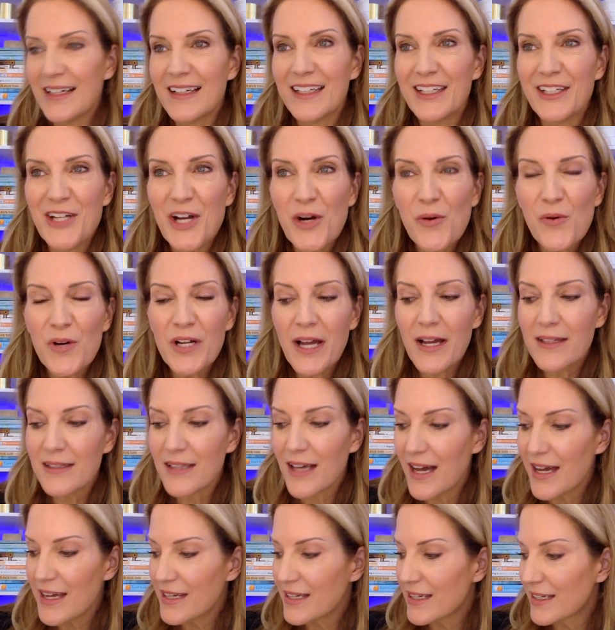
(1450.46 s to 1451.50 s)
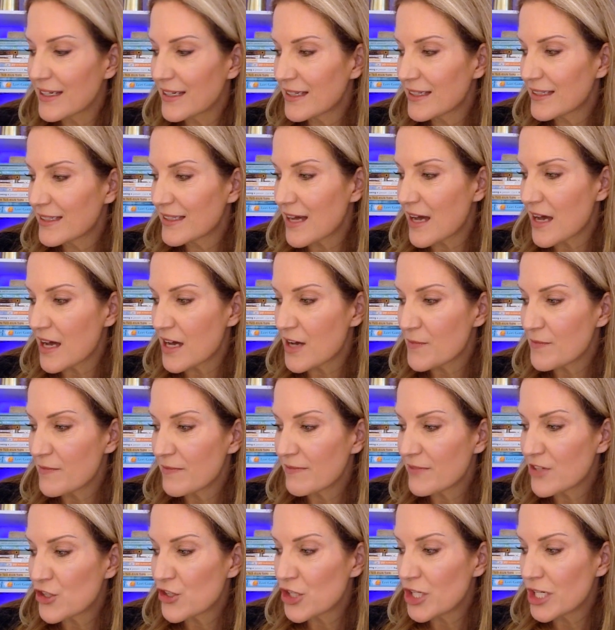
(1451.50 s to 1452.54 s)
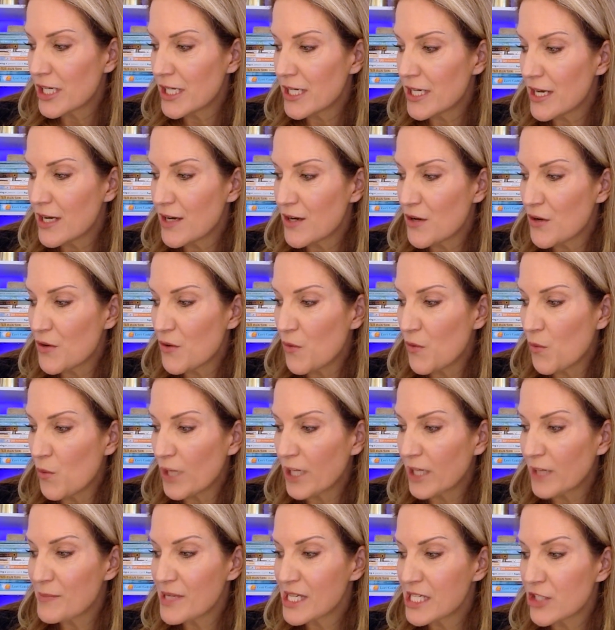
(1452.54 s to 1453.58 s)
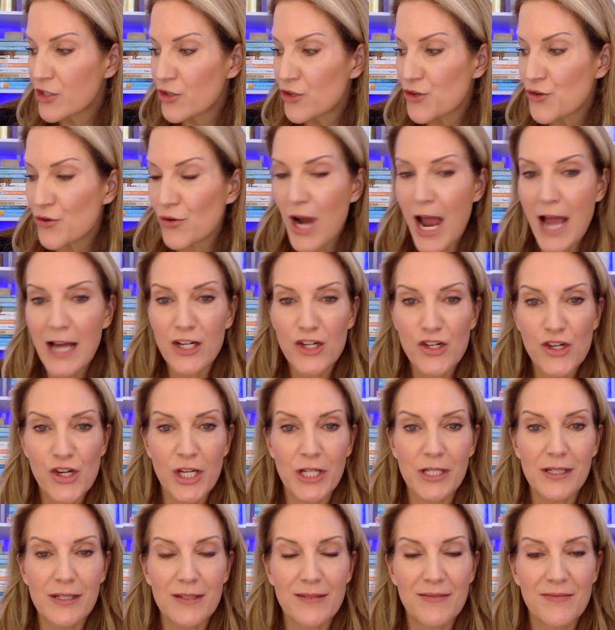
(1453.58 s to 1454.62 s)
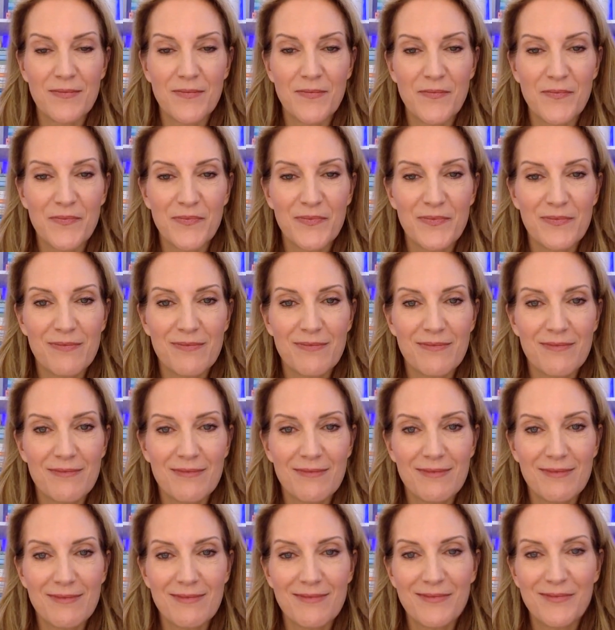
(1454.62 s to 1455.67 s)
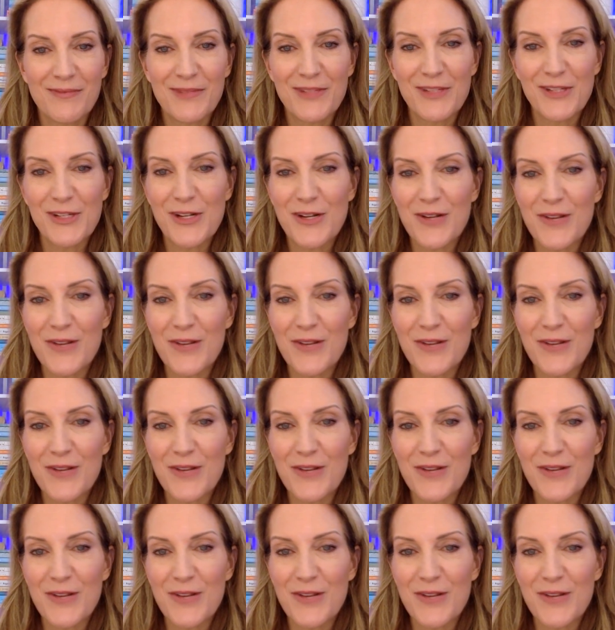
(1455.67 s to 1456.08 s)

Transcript: know what I like is Gino Wickman's Traction. Do you know